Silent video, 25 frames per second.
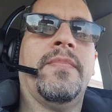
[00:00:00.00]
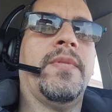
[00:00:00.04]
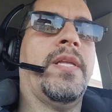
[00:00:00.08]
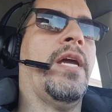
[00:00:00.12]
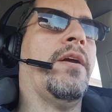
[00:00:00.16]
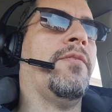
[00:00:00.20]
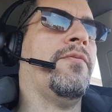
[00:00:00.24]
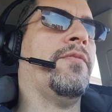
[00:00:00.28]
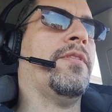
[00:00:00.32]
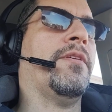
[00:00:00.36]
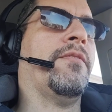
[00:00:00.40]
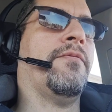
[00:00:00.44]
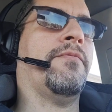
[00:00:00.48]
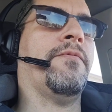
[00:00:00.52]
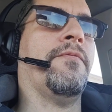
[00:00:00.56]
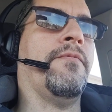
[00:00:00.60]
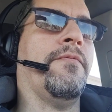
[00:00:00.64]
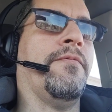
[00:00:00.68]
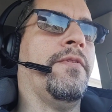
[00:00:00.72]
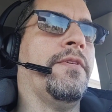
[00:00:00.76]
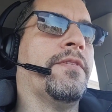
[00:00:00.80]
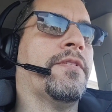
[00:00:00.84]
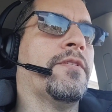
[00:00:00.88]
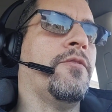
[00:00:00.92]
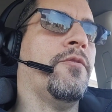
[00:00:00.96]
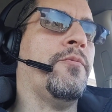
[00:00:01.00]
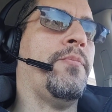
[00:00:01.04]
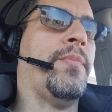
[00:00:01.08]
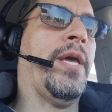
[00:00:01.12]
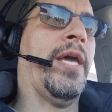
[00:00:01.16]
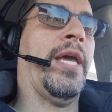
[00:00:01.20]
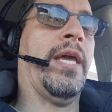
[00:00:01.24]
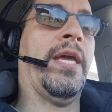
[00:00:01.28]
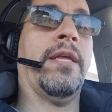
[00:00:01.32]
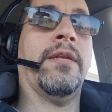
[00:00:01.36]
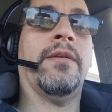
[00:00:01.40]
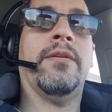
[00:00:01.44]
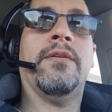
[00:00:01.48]
Everything from physical
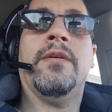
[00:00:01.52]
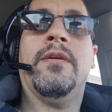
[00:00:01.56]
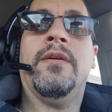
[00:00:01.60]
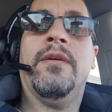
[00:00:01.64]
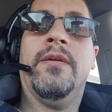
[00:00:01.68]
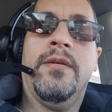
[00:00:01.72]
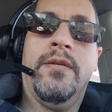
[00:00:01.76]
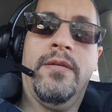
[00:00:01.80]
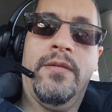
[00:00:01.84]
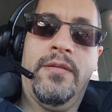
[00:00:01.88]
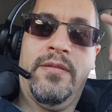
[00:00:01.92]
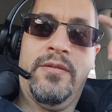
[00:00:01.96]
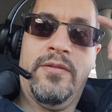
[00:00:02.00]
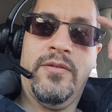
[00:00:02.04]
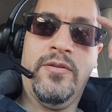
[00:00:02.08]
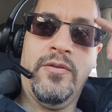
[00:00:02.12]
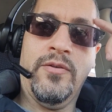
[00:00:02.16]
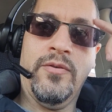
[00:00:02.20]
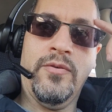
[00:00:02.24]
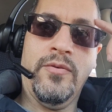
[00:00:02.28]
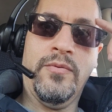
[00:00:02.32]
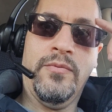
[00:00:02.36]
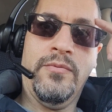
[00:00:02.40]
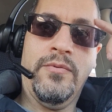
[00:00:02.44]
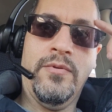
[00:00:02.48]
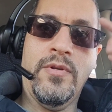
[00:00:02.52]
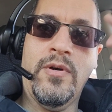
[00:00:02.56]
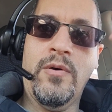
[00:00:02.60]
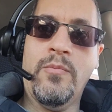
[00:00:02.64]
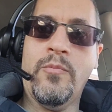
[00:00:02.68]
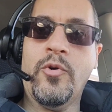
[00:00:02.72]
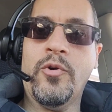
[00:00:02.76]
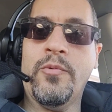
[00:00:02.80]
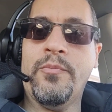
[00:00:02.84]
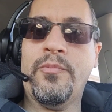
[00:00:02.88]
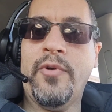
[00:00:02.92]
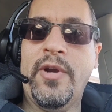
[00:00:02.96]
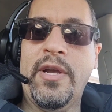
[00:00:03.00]
pain to no
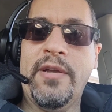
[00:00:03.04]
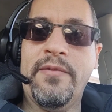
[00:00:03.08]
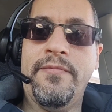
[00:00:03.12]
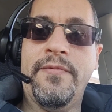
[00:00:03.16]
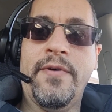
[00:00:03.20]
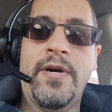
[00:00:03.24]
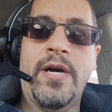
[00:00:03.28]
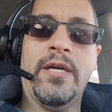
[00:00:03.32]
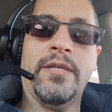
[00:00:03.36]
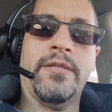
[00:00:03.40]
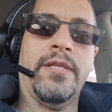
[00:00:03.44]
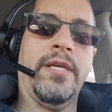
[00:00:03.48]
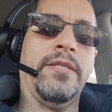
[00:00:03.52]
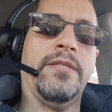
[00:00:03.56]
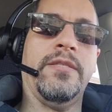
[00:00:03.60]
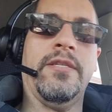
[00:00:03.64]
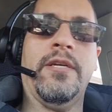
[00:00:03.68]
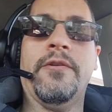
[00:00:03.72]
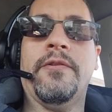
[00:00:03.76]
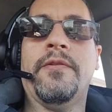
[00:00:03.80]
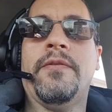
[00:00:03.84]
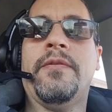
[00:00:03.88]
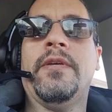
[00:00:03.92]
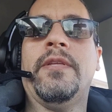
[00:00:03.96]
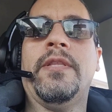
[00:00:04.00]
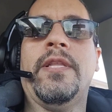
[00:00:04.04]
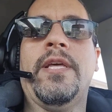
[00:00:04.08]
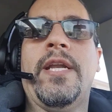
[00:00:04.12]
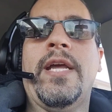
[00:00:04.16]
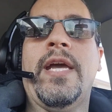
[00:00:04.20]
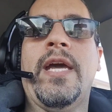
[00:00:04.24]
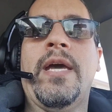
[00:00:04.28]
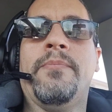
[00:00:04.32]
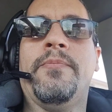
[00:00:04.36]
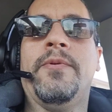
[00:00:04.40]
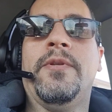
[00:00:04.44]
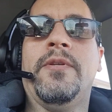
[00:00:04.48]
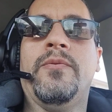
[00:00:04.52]
more brain fog. That's the other thing that
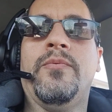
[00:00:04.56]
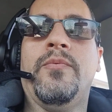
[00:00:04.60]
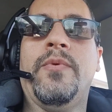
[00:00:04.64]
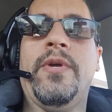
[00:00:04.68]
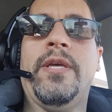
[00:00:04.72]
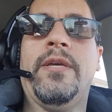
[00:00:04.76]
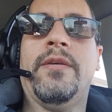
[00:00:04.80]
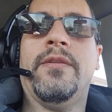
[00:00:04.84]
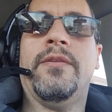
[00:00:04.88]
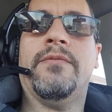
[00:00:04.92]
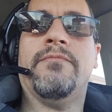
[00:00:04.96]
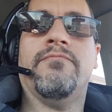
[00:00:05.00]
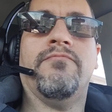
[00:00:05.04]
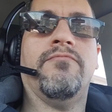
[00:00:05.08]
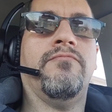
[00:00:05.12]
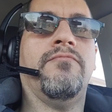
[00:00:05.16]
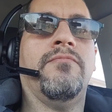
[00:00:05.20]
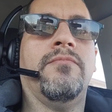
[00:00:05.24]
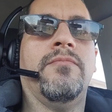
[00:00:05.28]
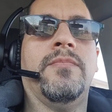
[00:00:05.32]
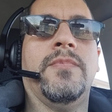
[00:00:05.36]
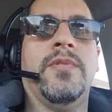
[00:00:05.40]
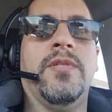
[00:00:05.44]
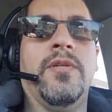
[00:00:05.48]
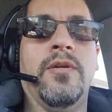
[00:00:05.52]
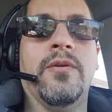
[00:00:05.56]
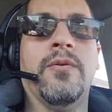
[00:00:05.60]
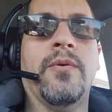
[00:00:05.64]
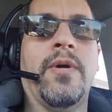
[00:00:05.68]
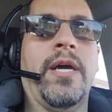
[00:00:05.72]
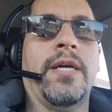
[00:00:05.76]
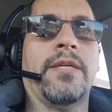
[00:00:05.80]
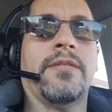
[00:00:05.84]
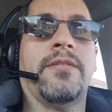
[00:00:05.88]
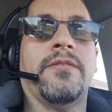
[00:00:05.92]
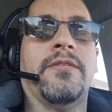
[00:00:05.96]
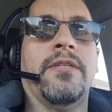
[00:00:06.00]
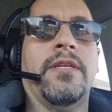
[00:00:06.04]
happened a week 2,
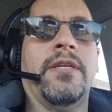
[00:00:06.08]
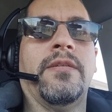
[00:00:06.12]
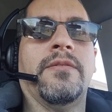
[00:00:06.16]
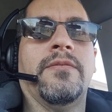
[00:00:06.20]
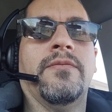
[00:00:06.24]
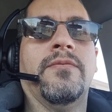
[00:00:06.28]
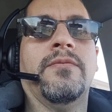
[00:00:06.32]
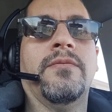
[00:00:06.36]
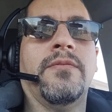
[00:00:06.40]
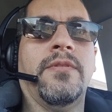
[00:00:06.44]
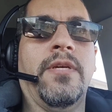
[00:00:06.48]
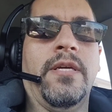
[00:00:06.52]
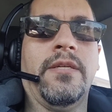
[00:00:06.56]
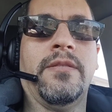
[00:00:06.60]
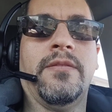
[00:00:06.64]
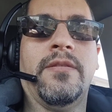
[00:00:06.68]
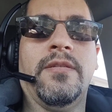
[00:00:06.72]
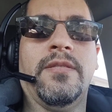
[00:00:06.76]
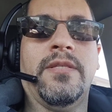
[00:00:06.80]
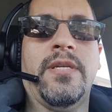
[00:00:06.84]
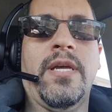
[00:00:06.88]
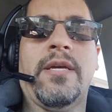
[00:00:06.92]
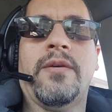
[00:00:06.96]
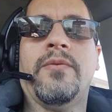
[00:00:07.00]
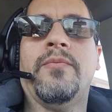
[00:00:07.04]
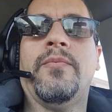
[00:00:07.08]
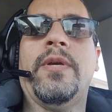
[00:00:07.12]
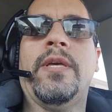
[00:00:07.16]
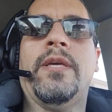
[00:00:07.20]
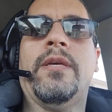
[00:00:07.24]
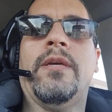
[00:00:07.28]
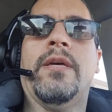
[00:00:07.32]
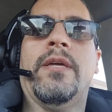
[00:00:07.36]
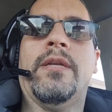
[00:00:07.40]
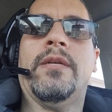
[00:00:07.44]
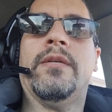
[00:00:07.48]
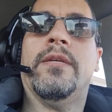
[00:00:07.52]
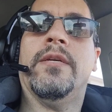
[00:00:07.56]
actually, like the second
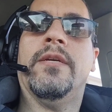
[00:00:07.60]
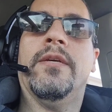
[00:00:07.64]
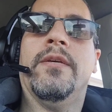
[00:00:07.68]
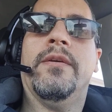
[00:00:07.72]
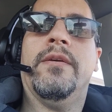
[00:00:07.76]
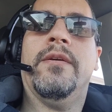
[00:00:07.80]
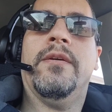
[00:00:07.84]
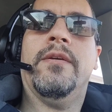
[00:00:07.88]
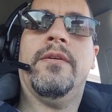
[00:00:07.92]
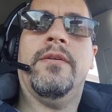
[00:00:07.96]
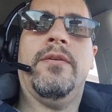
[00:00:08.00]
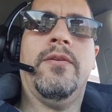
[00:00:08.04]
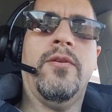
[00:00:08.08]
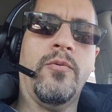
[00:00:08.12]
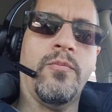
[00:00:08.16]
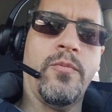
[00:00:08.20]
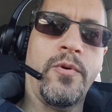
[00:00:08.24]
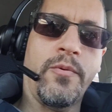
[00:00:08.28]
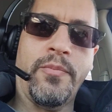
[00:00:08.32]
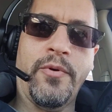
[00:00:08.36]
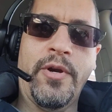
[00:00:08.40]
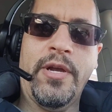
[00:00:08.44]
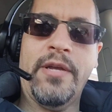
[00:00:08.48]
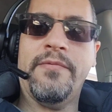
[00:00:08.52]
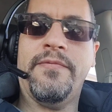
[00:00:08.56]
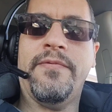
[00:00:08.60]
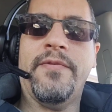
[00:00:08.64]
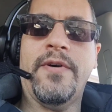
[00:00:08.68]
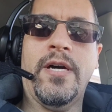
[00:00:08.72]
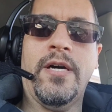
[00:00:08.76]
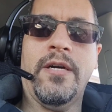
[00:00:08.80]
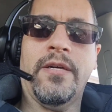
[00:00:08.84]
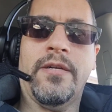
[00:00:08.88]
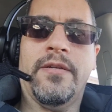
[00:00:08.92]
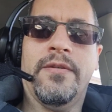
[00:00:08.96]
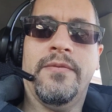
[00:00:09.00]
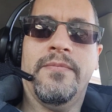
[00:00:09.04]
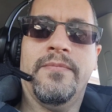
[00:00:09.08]
weekend. No more brain
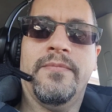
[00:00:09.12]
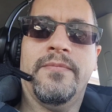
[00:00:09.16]
fog.